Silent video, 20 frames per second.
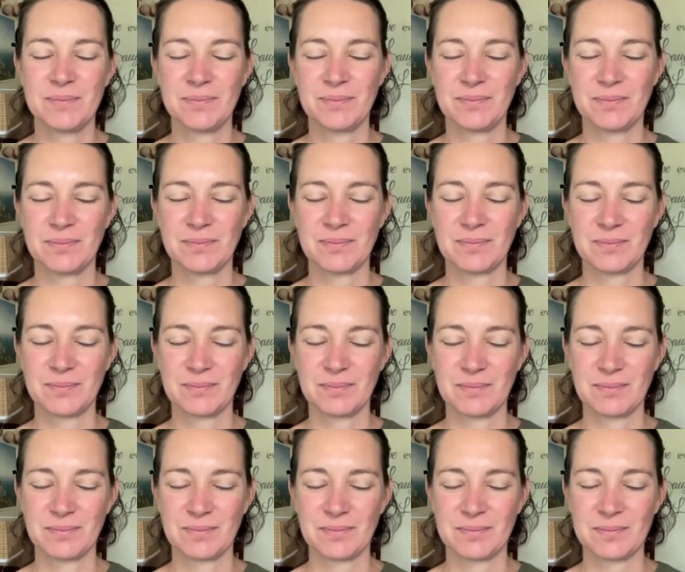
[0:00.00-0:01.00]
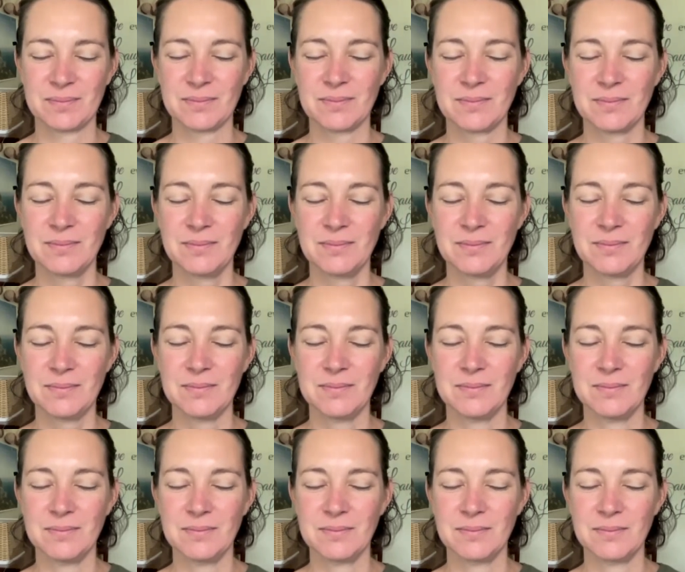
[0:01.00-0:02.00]

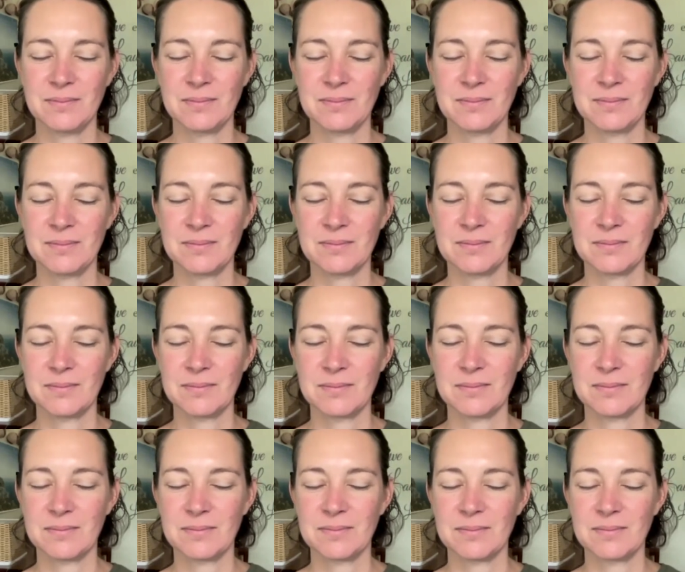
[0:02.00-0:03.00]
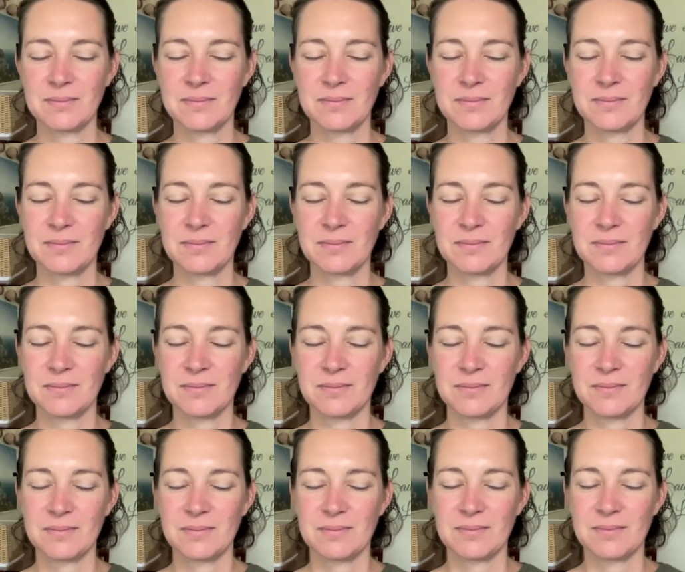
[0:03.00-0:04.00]

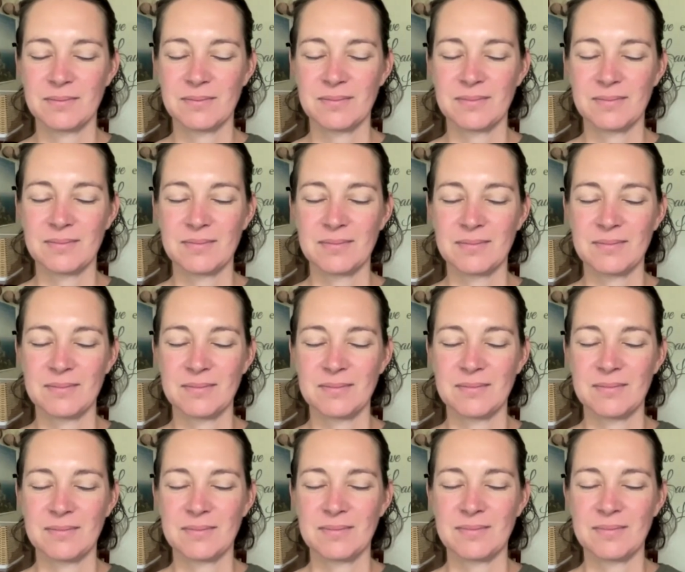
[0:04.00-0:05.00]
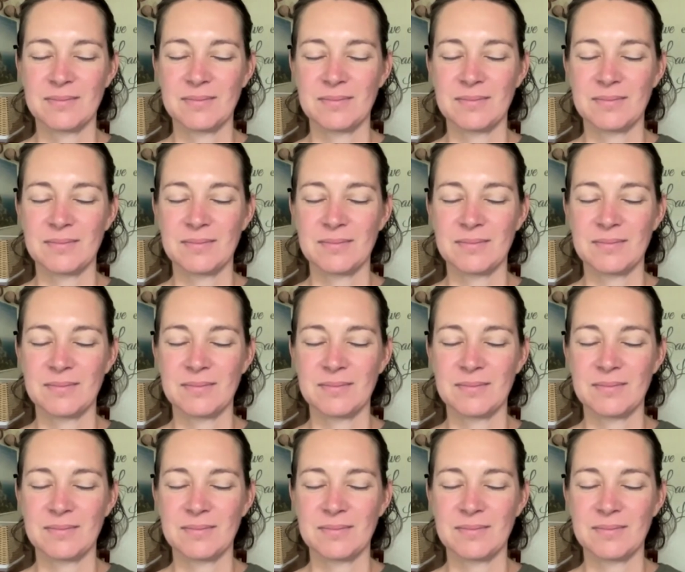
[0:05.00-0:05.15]
(no one is talking)